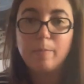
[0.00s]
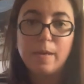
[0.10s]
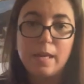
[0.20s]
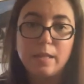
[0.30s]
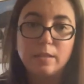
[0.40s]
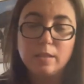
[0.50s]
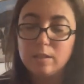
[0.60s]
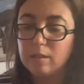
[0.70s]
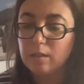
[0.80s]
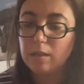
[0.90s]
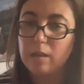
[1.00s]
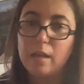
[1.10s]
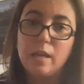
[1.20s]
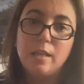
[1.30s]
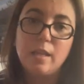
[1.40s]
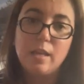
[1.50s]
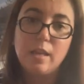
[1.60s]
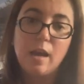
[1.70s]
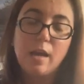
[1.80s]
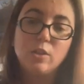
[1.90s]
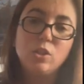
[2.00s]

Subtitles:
beans, and then I